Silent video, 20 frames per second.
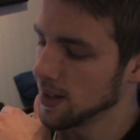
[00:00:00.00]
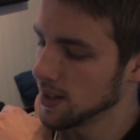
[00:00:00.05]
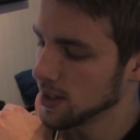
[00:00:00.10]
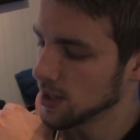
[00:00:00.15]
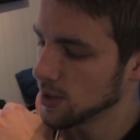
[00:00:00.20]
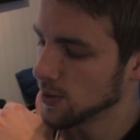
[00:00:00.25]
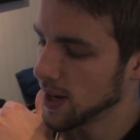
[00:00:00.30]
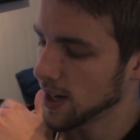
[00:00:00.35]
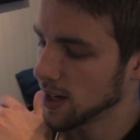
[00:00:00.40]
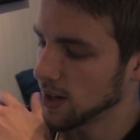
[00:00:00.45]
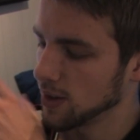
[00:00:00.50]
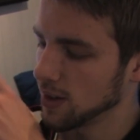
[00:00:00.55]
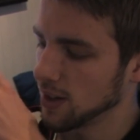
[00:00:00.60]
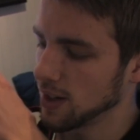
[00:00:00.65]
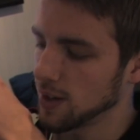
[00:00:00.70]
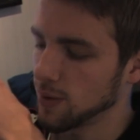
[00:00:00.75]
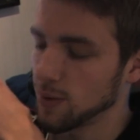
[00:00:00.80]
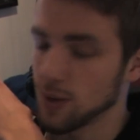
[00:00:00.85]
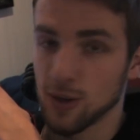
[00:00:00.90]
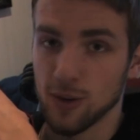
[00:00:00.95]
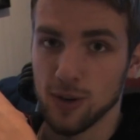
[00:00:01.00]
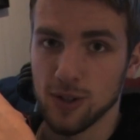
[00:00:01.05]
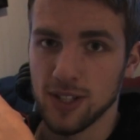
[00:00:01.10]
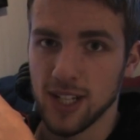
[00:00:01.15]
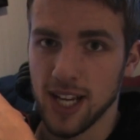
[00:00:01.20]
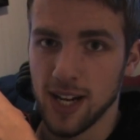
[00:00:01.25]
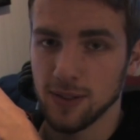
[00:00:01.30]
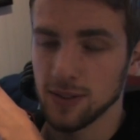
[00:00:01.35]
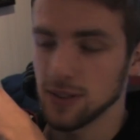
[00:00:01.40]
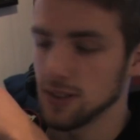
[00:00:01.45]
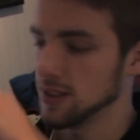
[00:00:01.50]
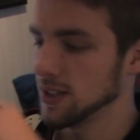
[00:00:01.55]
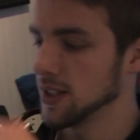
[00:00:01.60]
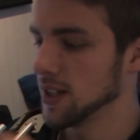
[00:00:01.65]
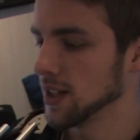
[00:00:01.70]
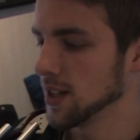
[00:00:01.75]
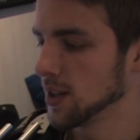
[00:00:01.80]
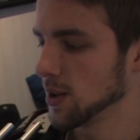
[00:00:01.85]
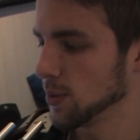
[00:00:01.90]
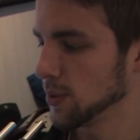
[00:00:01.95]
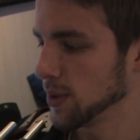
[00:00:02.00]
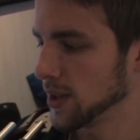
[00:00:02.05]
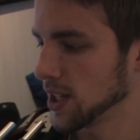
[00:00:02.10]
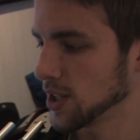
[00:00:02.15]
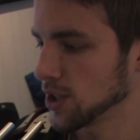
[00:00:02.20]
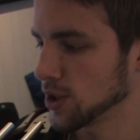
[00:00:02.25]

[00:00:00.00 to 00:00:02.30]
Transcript: so I could record sound with a